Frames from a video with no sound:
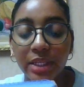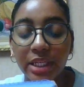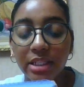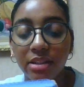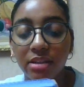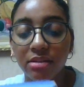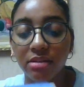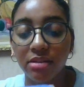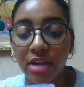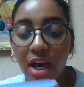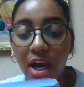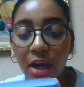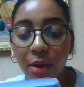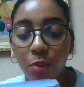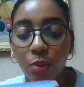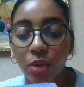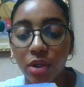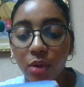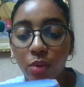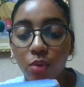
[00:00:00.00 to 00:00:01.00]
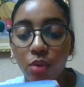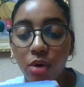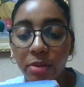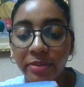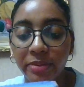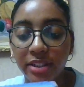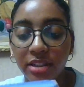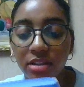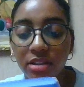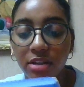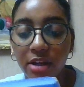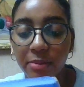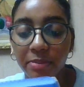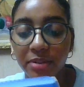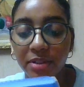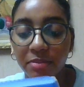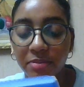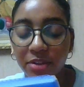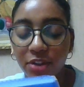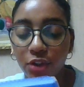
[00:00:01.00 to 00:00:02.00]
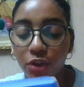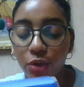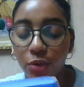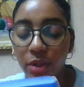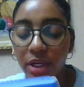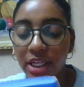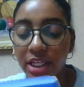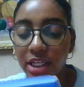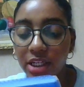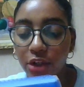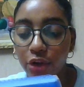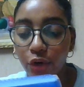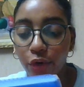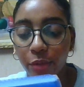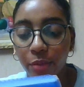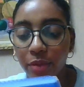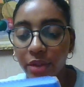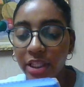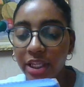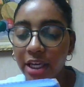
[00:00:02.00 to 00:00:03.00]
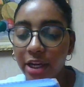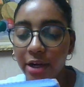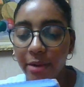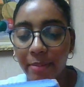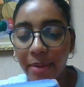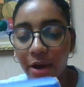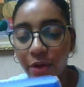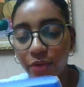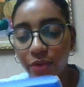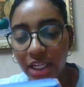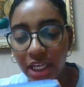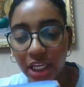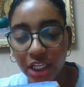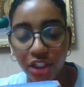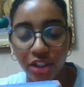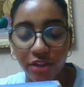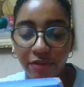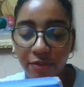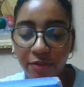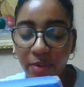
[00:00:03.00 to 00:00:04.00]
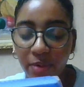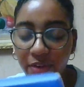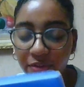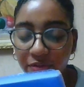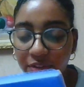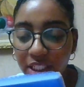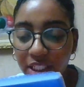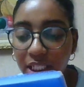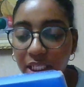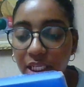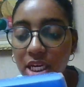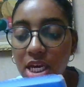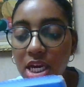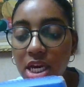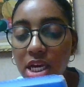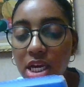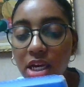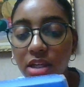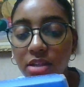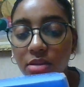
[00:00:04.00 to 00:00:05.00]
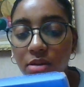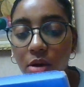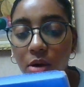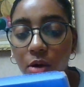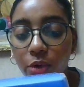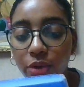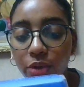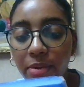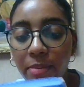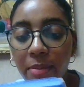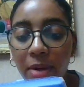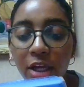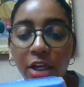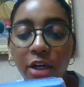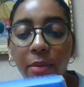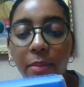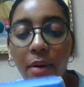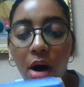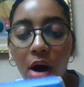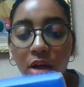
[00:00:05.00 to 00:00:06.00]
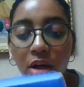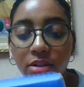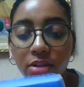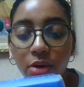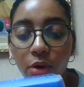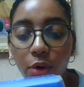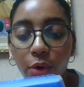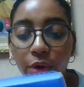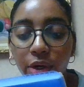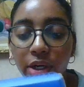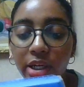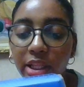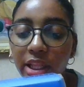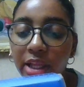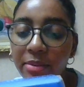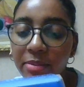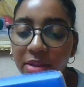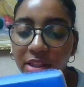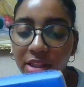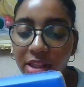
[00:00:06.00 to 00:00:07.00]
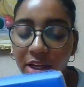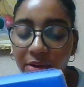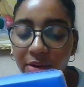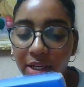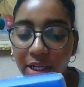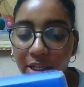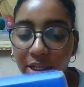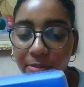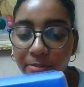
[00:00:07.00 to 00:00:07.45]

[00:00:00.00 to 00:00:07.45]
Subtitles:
The time when a woman stops menstruating, normally at about the age of 50, is called the menopause or climacteric.